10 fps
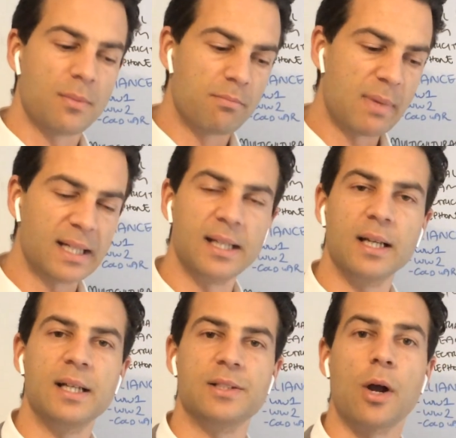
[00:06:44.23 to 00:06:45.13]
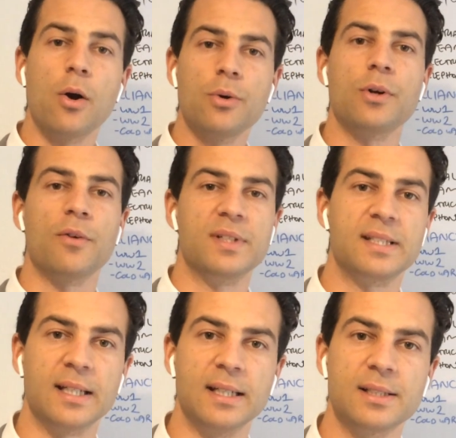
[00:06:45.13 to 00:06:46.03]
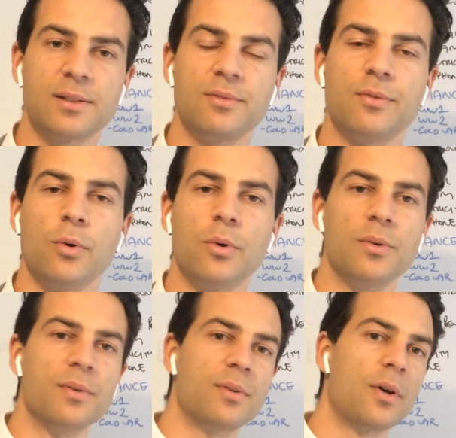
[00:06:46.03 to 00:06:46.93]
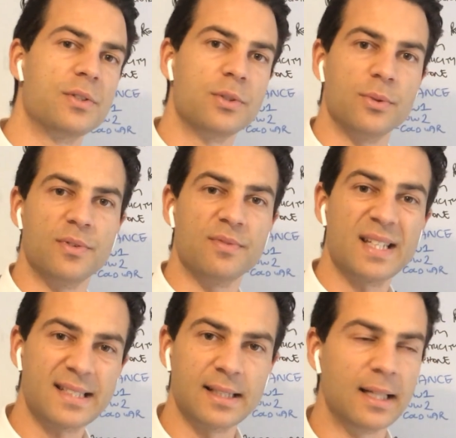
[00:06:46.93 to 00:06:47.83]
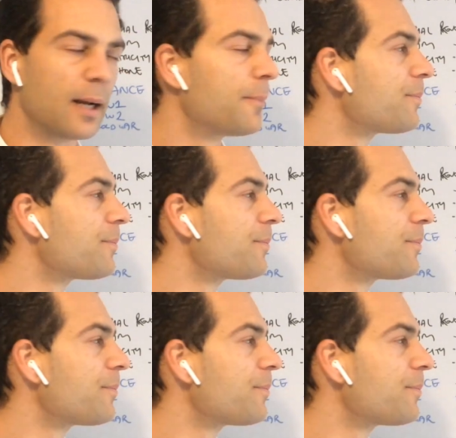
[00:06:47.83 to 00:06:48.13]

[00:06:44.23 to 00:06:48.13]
money is owed overseas for those who have invested here.